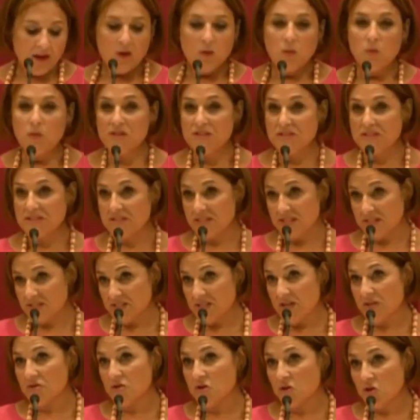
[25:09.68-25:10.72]
with six
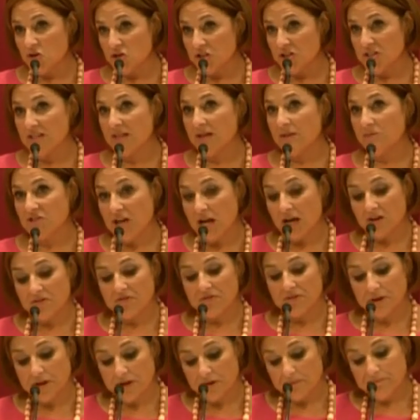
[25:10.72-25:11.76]
other girls named
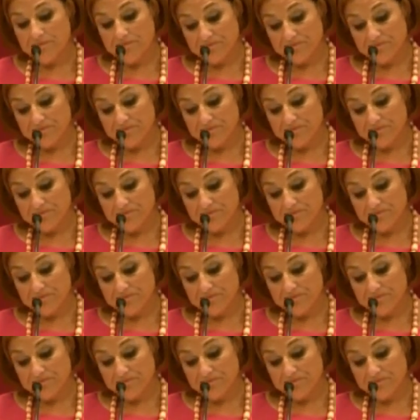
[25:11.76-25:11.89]
Jennifer.